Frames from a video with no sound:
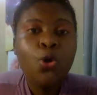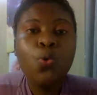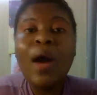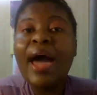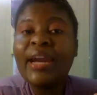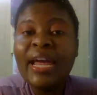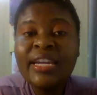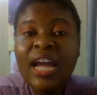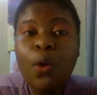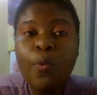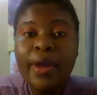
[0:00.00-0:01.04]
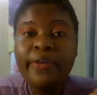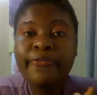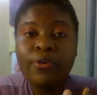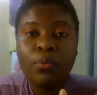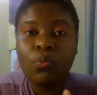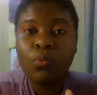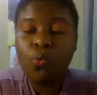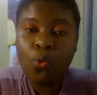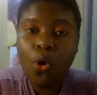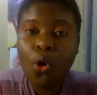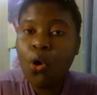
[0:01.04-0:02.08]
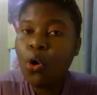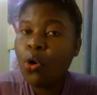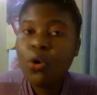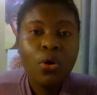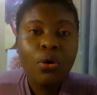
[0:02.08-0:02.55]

who are running away from war